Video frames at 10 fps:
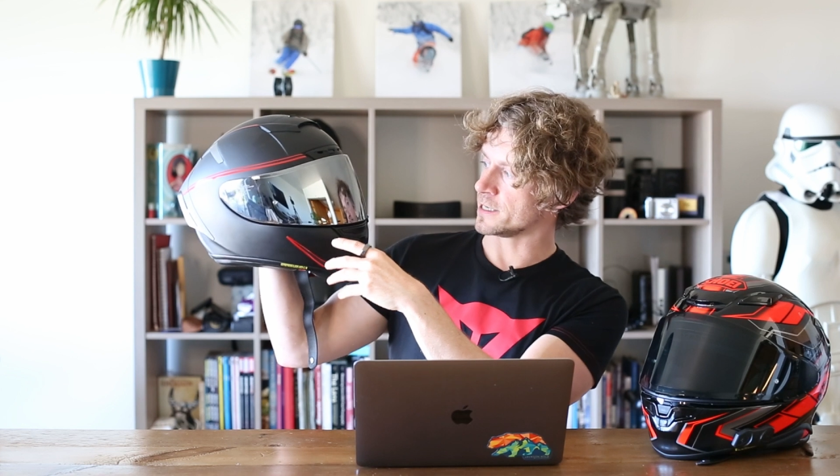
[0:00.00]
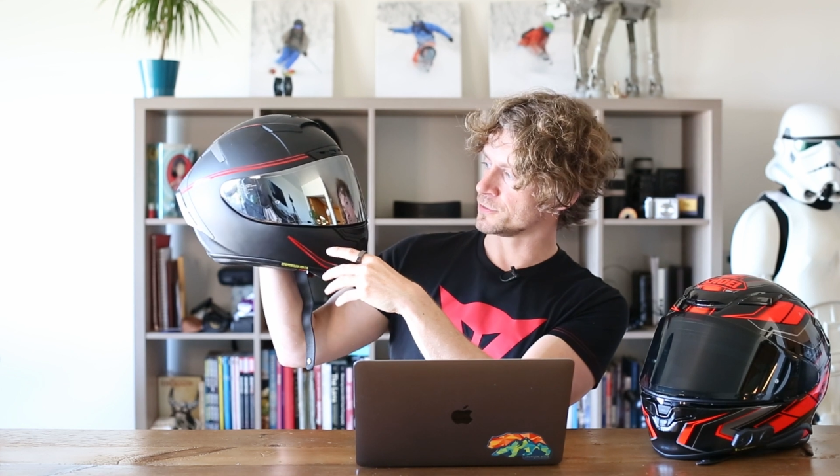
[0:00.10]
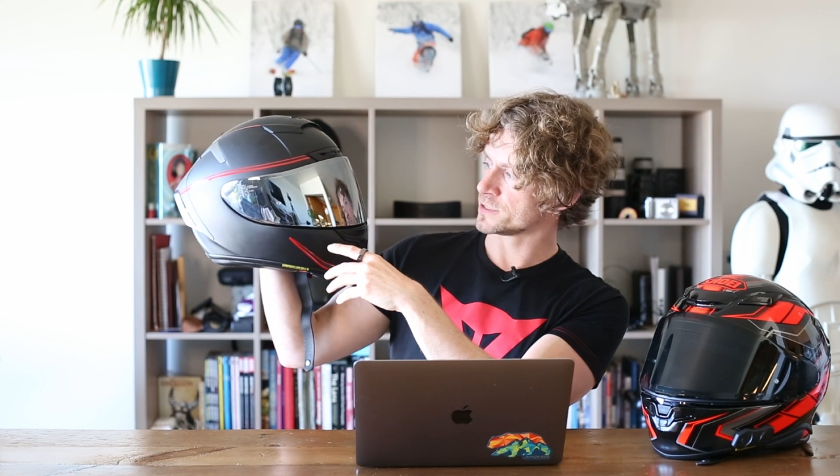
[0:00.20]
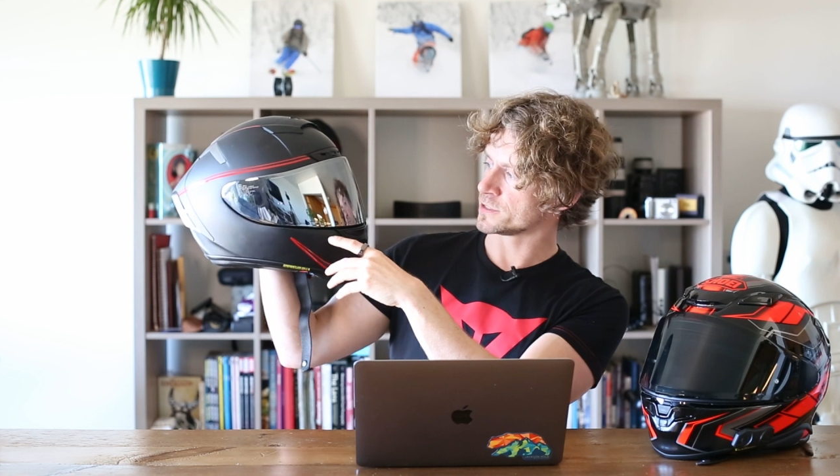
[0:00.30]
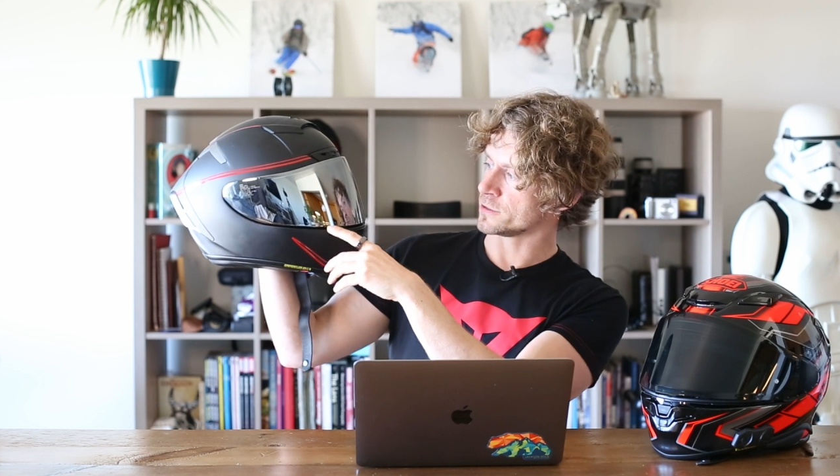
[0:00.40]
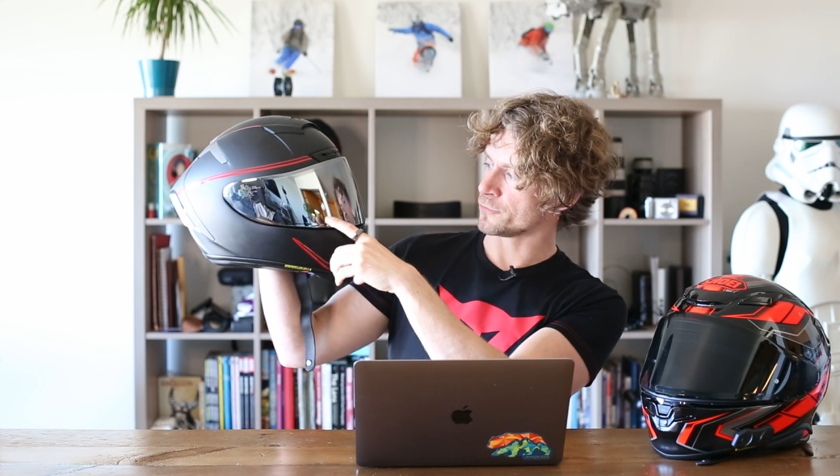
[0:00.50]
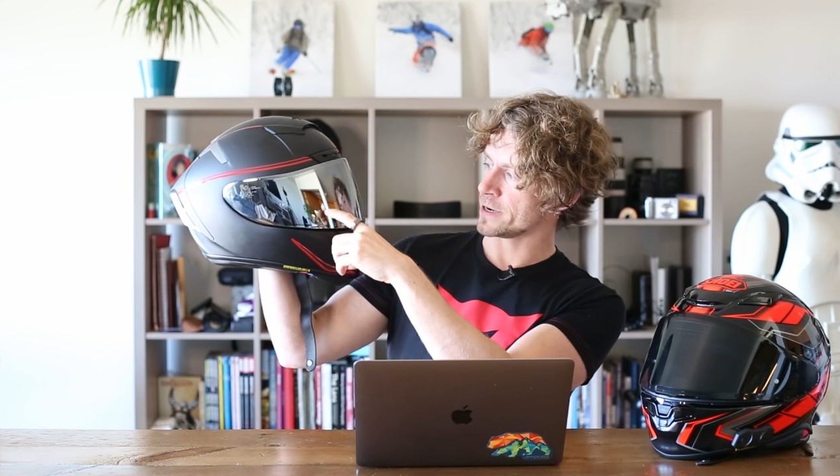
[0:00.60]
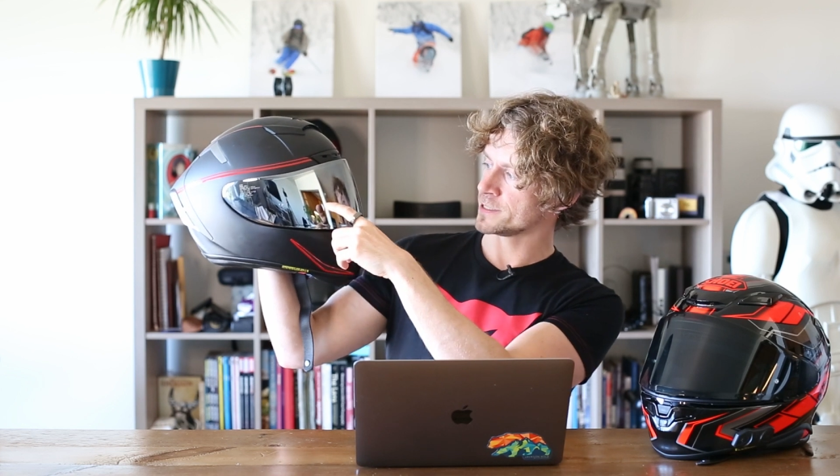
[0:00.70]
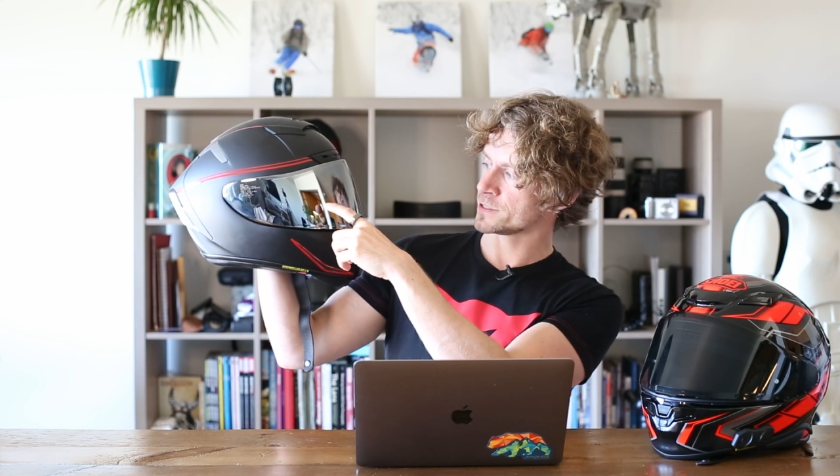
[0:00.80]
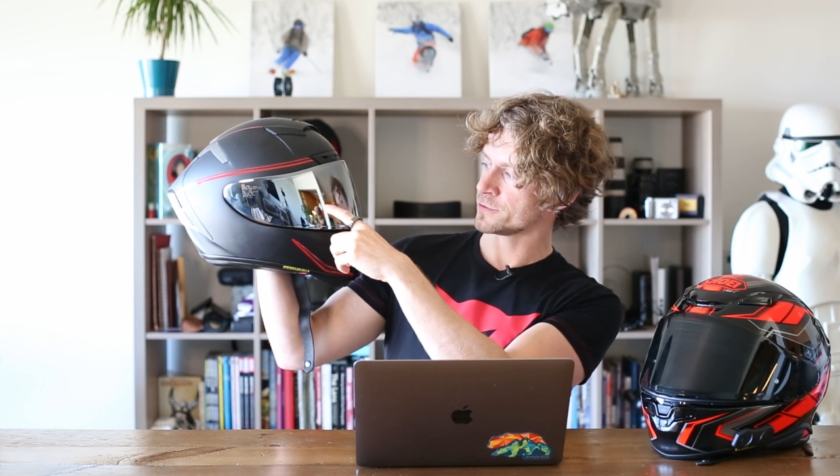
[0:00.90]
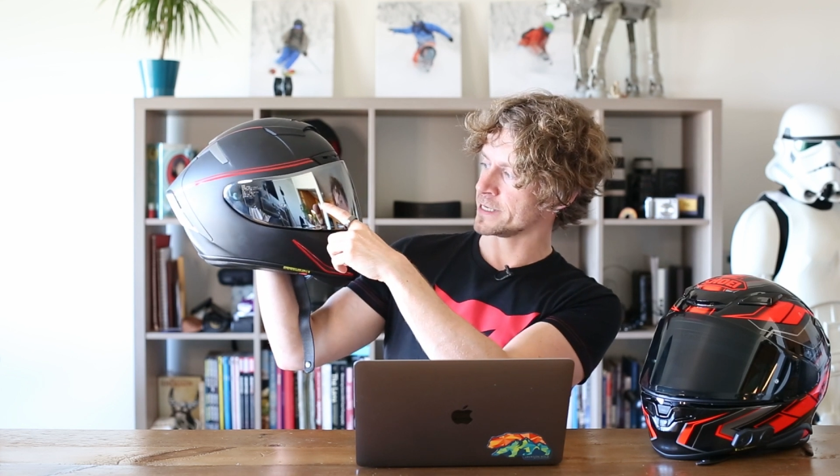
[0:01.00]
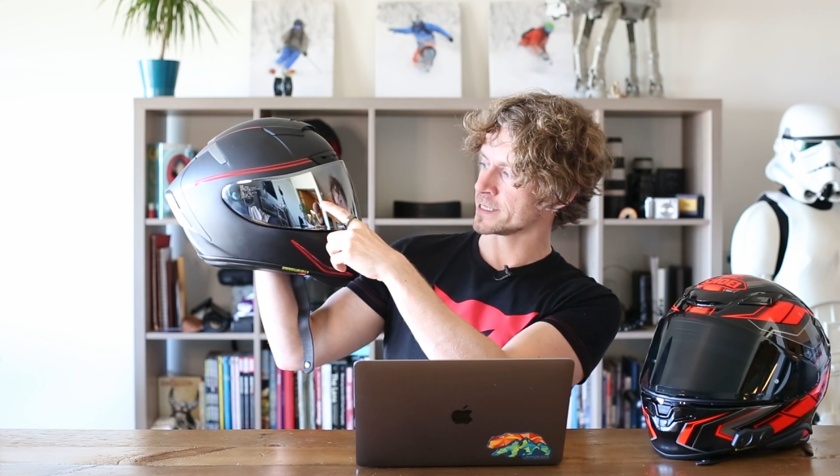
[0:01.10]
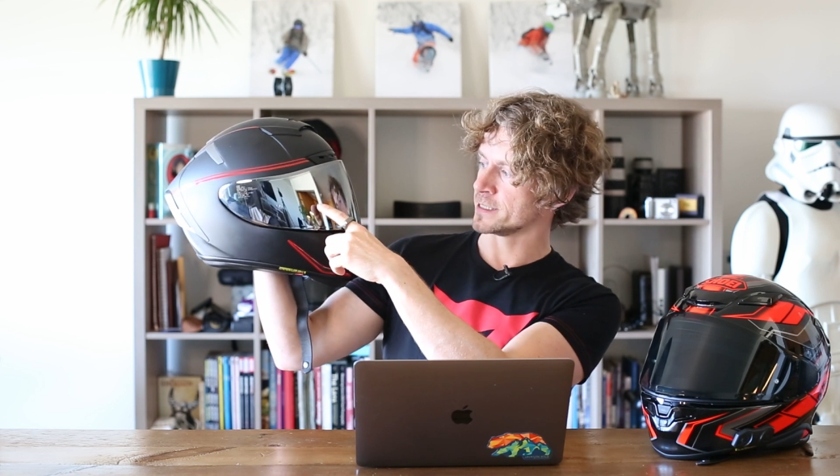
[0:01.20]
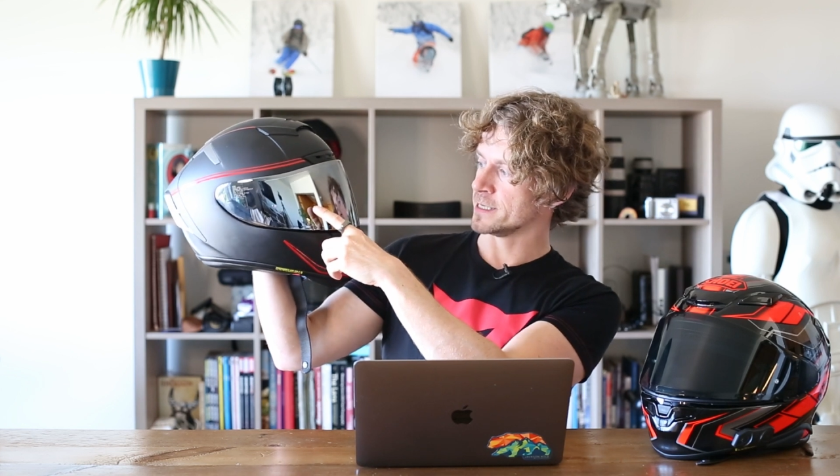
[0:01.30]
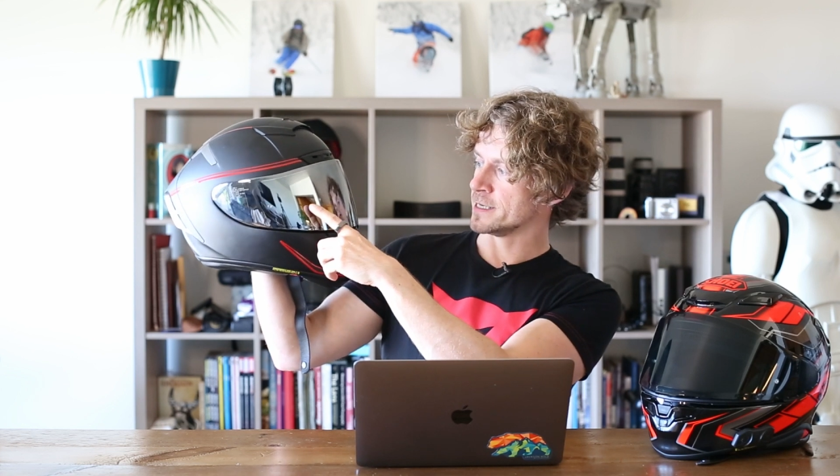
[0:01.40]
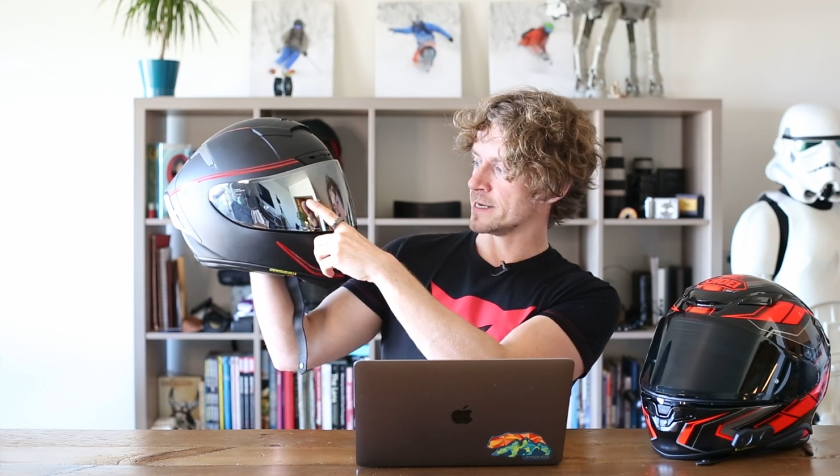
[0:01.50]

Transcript: I use this on a racetrack